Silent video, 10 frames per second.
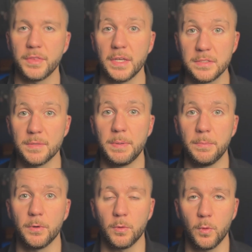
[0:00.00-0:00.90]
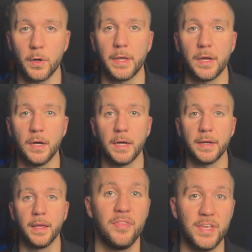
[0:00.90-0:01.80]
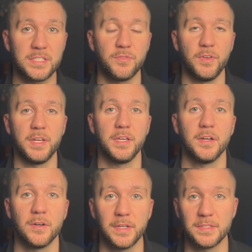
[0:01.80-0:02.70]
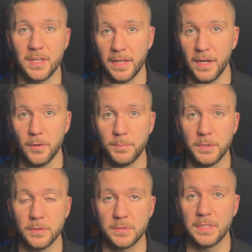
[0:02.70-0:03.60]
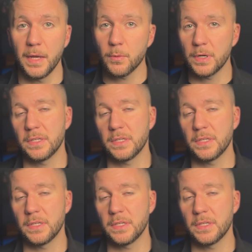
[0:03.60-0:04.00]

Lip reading: things that people are working on, this video is going to help you. Today we're going to